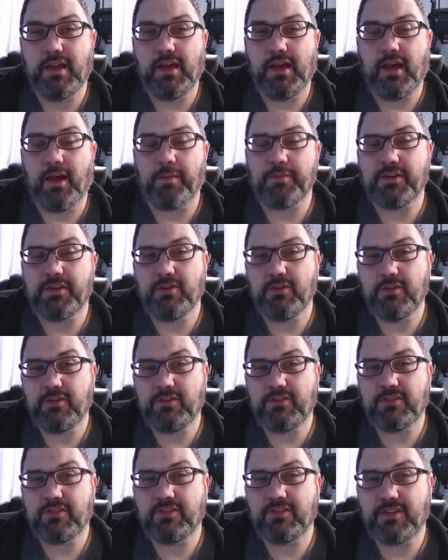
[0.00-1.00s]
I'm
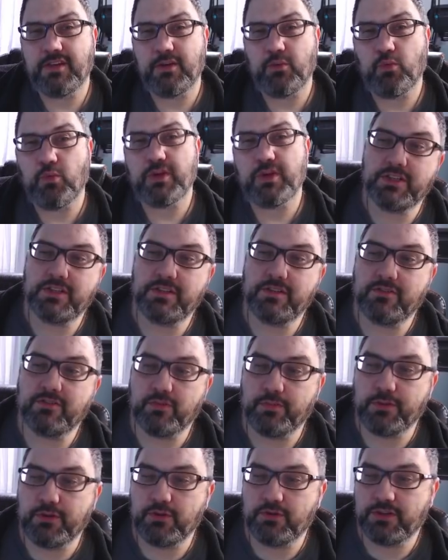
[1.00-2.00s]
curious to see which
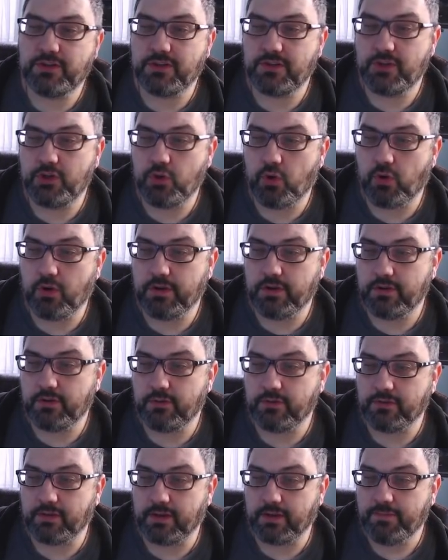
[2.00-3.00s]
distribution you're
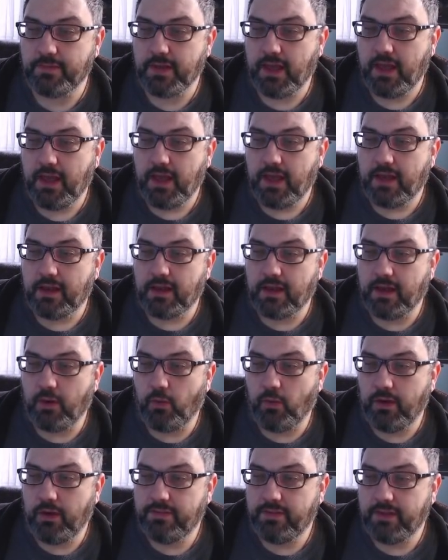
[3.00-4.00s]
using. Now,
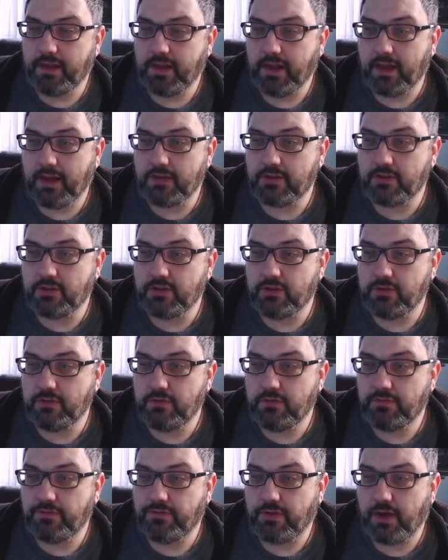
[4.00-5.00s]
one thing I
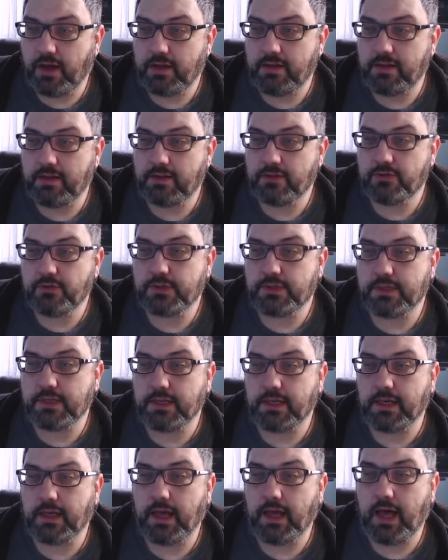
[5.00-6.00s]
do find
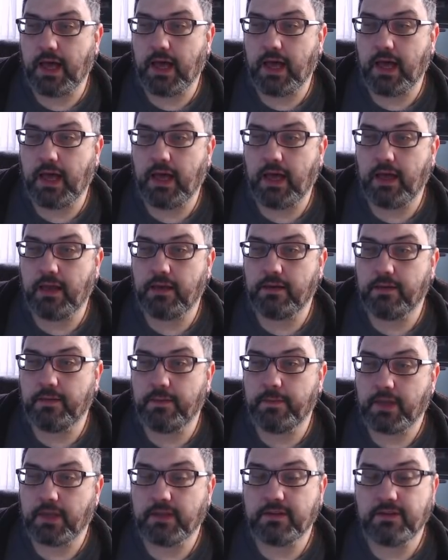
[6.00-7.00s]
interesting on
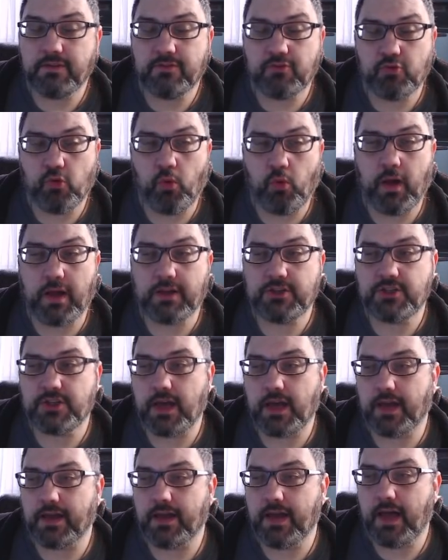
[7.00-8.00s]

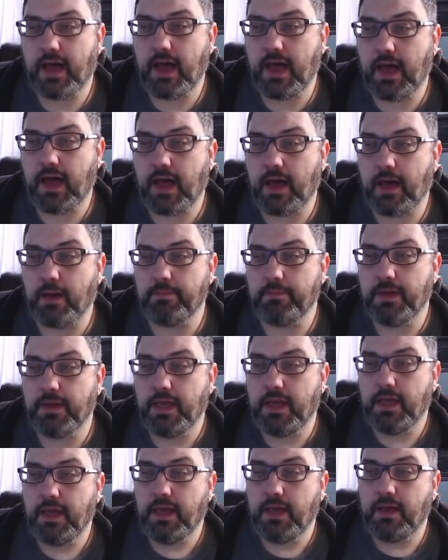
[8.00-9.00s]
distrowatch.com,
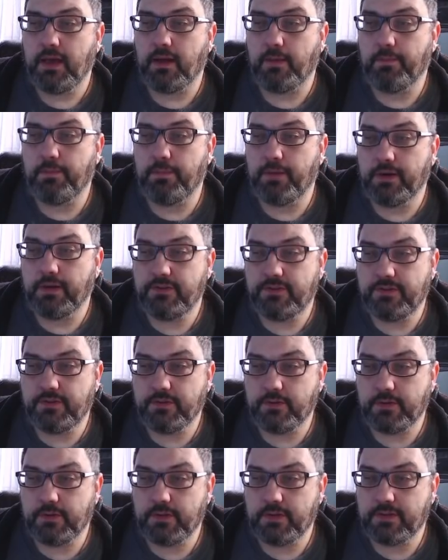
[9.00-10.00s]

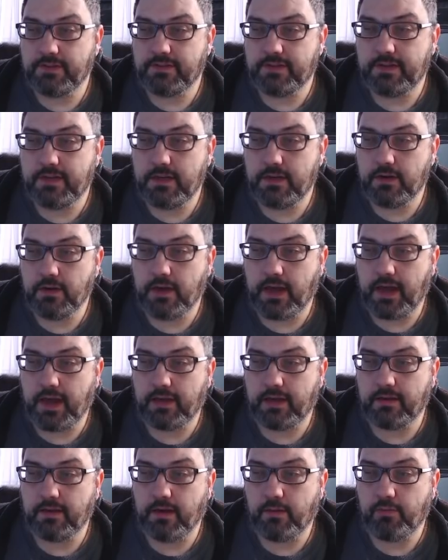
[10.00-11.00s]
Ubuntu is here
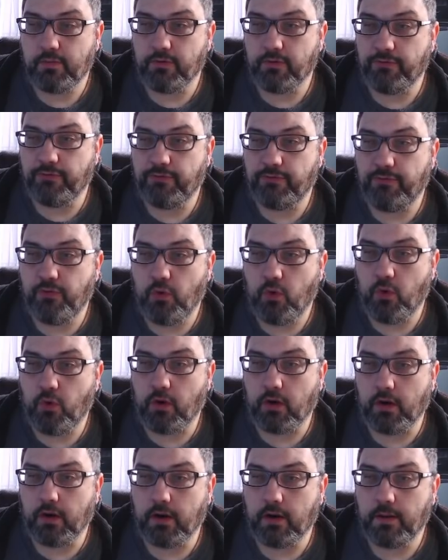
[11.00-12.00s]
at number
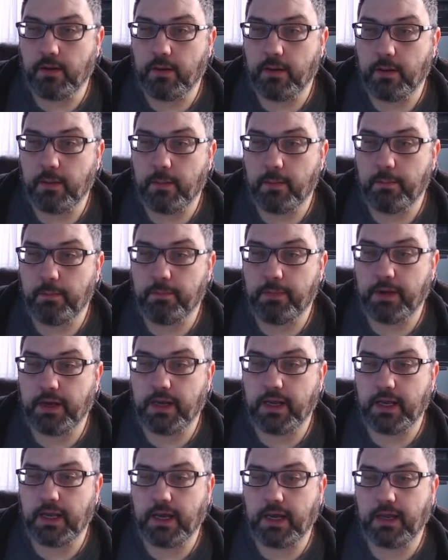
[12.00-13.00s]
4,
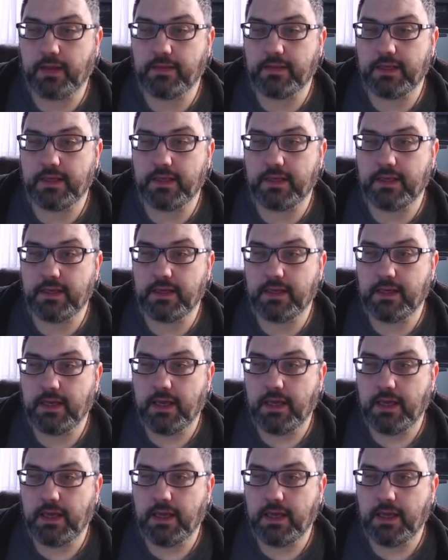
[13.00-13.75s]
but on the